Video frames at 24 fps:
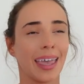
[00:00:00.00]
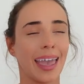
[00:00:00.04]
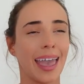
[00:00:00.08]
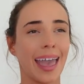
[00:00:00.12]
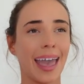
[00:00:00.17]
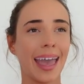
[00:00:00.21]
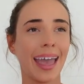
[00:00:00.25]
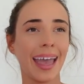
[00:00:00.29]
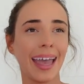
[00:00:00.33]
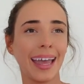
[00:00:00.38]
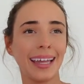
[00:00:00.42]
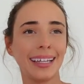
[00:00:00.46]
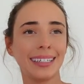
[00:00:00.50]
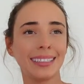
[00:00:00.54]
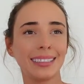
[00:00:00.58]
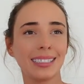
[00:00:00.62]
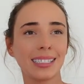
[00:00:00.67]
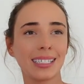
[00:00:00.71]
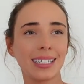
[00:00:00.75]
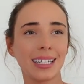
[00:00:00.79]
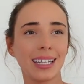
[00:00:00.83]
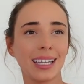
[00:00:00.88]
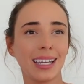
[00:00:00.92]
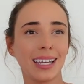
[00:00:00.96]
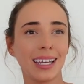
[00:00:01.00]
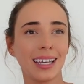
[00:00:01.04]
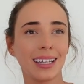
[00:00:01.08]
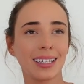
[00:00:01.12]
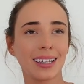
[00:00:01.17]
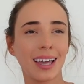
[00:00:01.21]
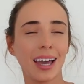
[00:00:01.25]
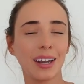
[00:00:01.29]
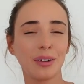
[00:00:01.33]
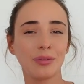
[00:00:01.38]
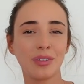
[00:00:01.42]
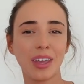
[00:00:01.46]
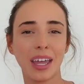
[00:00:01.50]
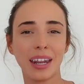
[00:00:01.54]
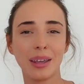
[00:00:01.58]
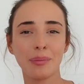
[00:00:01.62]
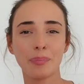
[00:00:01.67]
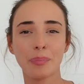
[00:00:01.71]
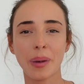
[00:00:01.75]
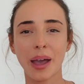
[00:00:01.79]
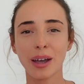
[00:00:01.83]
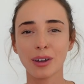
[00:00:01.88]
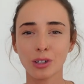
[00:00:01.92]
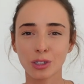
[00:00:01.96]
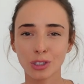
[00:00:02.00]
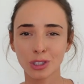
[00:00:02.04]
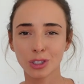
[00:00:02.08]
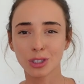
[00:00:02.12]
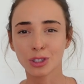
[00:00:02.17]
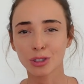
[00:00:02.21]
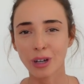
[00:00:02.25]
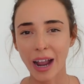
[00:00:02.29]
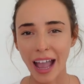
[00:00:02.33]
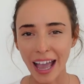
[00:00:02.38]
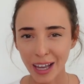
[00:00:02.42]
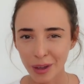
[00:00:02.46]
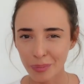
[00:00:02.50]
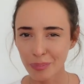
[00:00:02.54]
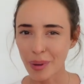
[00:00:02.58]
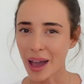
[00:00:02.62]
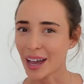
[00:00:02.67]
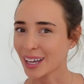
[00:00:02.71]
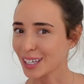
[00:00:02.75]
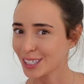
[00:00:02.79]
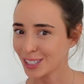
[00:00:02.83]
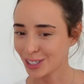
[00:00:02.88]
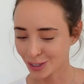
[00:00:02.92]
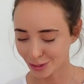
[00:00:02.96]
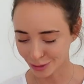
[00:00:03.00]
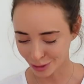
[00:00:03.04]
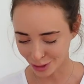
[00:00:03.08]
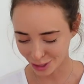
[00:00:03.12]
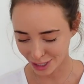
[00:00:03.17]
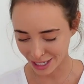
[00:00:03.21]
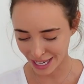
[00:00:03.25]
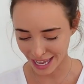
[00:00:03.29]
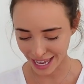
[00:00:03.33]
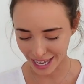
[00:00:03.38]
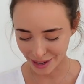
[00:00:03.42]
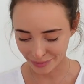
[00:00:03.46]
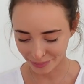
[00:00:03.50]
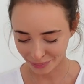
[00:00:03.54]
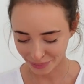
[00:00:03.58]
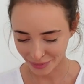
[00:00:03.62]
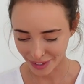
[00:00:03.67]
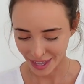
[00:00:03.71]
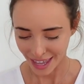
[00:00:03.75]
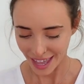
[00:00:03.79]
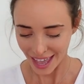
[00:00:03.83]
and kind of getting back on track, back into routine.